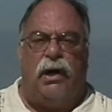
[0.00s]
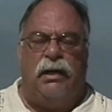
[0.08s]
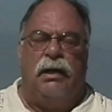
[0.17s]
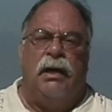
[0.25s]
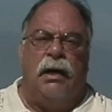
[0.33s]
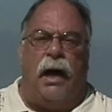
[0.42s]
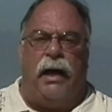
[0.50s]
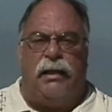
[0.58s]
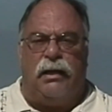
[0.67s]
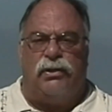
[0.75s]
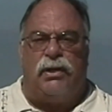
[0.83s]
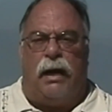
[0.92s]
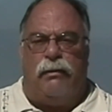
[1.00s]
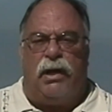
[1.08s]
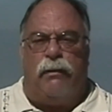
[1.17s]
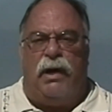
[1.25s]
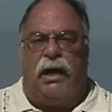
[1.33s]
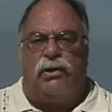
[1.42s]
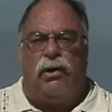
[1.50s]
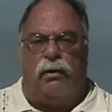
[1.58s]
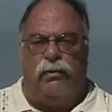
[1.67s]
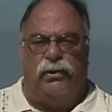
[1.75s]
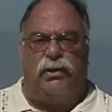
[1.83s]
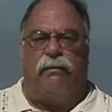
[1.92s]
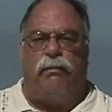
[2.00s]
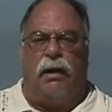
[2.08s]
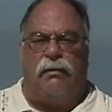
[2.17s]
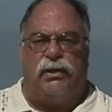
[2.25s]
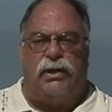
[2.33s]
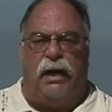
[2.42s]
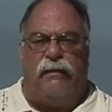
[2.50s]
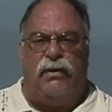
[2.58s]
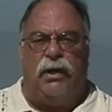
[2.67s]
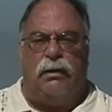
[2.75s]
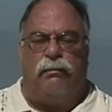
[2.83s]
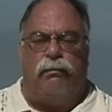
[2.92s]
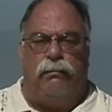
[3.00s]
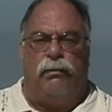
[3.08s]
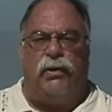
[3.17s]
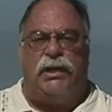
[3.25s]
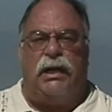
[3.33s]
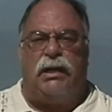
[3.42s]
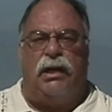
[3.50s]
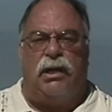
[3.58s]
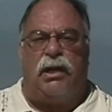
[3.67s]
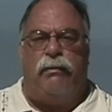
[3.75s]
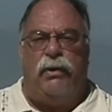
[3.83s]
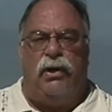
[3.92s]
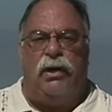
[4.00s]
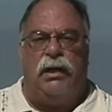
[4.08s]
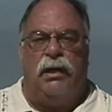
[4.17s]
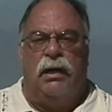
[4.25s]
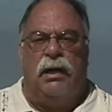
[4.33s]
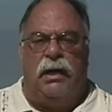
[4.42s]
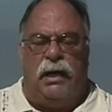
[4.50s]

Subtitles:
So I think it's time to get back to our roots of public safety and protecting the community